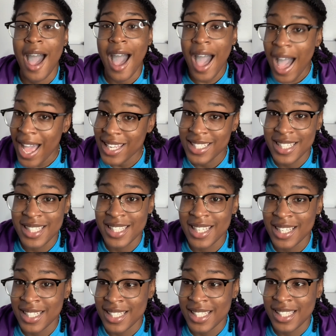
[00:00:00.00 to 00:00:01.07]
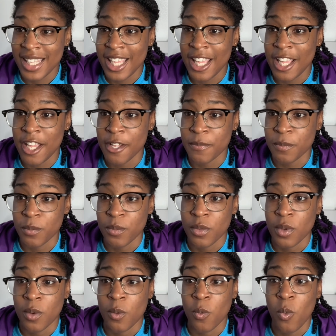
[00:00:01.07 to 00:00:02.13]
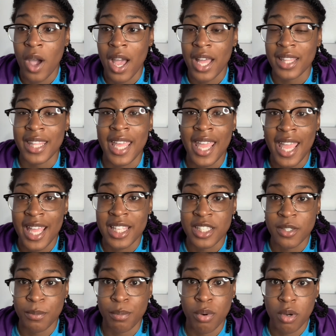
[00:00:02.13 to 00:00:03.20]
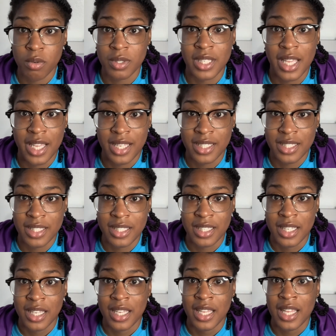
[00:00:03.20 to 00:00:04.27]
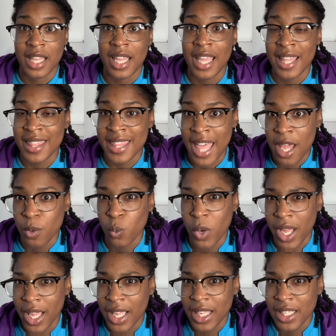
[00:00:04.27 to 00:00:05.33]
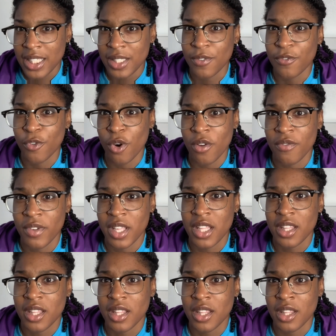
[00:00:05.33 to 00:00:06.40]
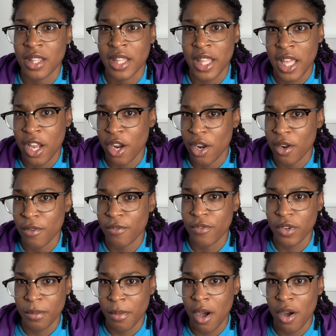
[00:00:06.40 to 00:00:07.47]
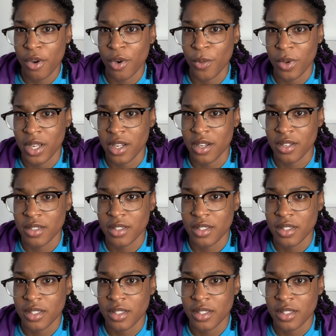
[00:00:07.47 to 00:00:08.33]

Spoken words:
I just didn't understand why they had to protest in that way, forfeit their football careers,